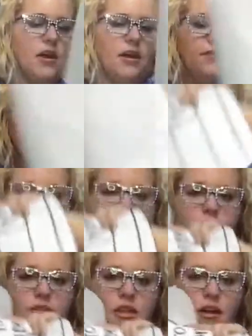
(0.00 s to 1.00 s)
If you're just
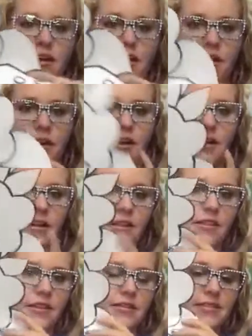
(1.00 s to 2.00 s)
now logging on,
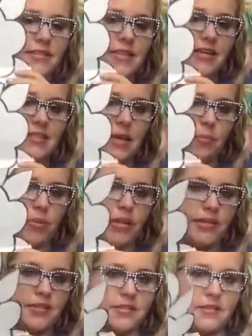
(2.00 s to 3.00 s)
this is a
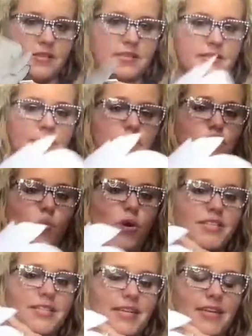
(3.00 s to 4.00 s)
template. This is a
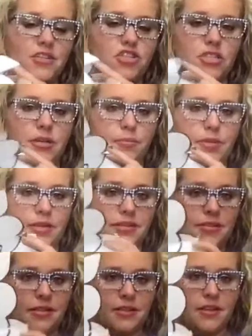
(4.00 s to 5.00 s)
20 inch
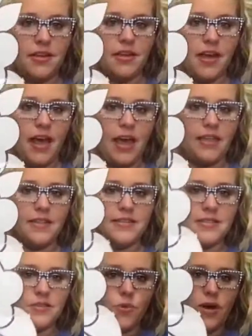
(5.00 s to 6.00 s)
template. And
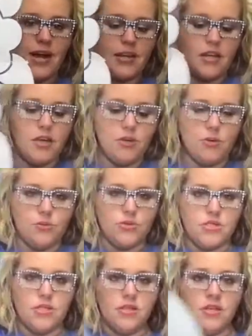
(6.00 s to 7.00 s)
this is what I
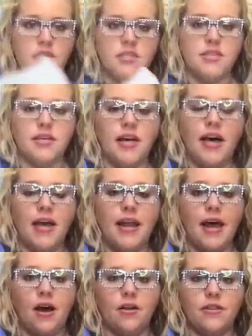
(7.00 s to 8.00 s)
used to cut
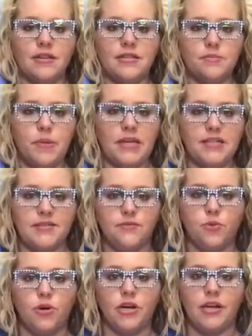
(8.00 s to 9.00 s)
out this piece of
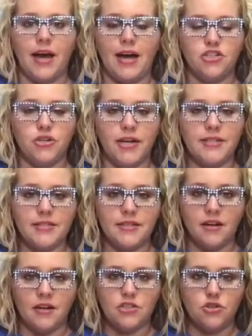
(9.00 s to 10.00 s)
wood. I traced
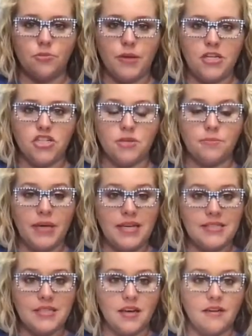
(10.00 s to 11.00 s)
it onto a piece
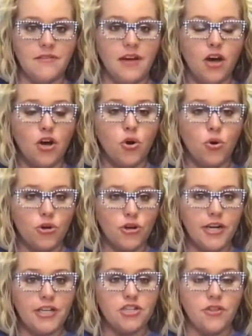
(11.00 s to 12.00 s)
of
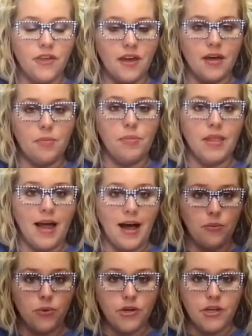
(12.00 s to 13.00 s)
quarter inch thick
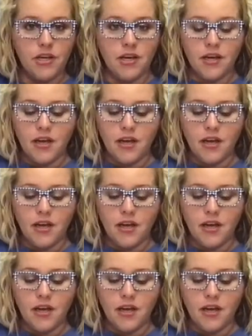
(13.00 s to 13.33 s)
plywood.